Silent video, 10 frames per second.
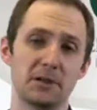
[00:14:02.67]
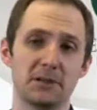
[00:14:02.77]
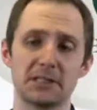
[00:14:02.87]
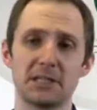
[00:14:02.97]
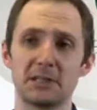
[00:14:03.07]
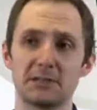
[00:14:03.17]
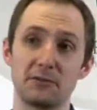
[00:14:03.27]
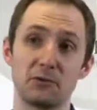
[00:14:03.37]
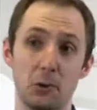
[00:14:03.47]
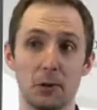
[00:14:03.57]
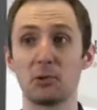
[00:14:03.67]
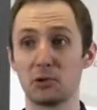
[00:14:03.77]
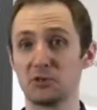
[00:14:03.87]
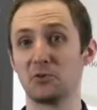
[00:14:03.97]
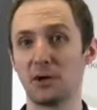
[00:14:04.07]
in this case, if your
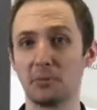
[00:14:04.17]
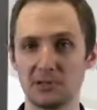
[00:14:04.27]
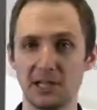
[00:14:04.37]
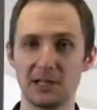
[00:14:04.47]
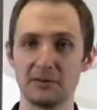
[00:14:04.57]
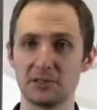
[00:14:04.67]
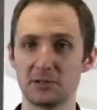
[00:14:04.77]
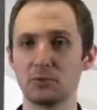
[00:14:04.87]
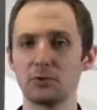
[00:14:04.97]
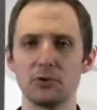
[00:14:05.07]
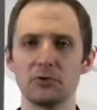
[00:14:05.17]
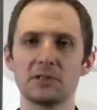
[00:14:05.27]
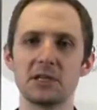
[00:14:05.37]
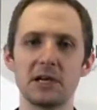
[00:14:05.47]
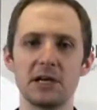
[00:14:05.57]
personal representative is
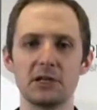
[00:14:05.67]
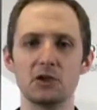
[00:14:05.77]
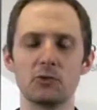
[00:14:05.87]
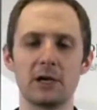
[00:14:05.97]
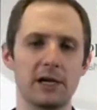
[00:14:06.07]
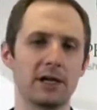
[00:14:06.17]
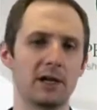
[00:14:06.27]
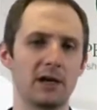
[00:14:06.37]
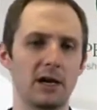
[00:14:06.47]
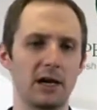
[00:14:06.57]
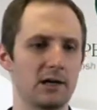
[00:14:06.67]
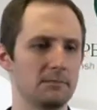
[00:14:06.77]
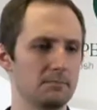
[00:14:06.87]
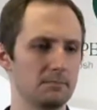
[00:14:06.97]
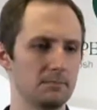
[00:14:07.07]
approved, you can,
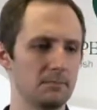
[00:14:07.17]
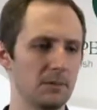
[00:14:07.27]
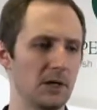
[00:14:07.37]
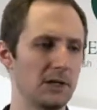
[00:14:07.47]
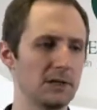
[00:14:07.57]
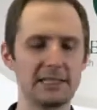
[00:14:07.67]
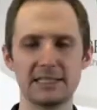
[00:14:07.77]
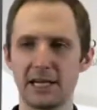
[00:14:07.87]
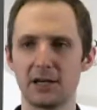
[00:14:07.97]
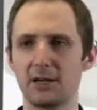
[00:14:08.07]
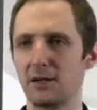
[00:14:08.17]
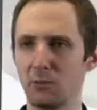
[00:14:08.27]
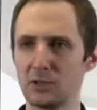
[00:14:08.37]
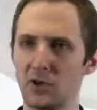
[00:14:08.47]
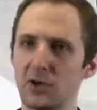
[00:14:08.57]
they take
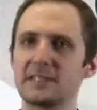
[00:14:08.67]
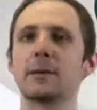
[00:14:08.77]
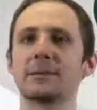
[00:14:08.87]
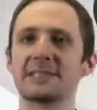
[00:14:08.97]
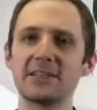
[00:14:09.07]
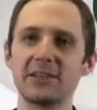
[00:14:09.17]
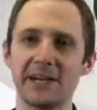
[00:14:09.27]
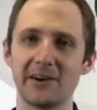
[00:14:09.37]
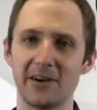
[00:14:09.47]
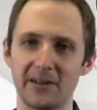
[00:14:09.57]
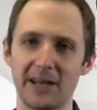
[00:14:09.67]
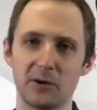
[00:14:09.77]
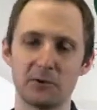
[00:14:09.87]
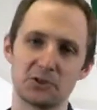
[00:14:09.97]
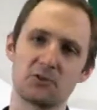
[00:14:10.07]
what's called a domiciliary
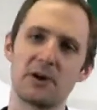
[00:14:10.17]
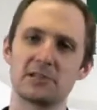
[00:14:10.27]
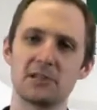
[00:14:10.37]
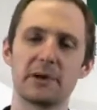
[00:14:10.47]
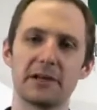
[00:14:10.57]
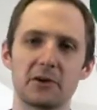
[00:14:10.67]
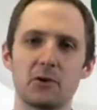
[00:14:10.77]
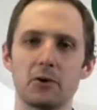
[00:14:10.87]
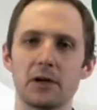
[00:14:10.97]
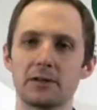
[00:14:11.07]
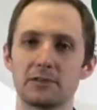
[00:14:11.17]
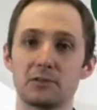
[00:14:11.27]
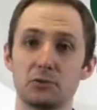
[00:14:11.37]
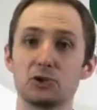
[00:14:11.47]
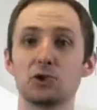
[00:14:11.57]
letter, which is granted by the court
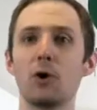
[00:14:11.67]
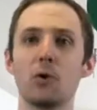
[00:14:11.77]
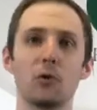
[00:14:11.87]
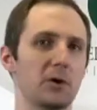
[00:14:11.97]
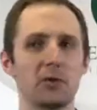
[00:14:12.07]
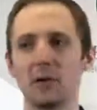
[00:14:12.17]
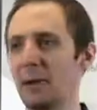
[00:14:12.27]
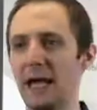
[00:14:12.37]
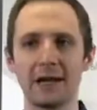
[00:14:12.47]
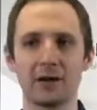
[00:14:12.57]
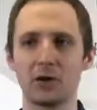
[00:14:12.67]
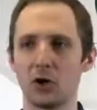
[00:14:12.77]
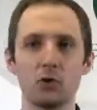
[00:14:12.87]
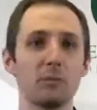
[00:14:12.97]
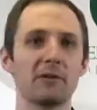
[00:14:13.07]
to show, the bank
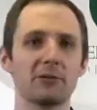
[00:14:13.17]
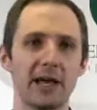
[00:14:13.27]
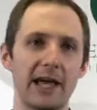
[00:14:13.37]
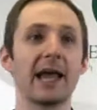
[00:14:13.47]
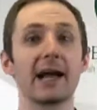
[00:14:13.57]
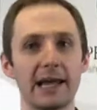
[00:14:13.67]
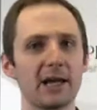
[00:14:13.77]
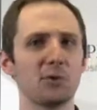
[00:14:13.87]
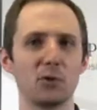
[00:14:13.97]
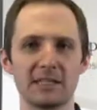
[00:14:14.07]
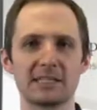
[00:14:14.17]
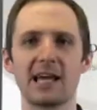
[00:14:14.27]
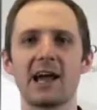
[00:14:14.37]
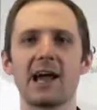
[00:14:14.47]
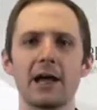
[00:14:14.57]
or whomever that, hey, I am who I
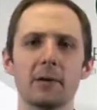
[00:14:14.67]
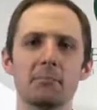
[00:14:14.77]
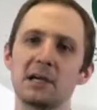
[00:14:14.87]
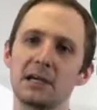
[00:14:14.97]
say I am.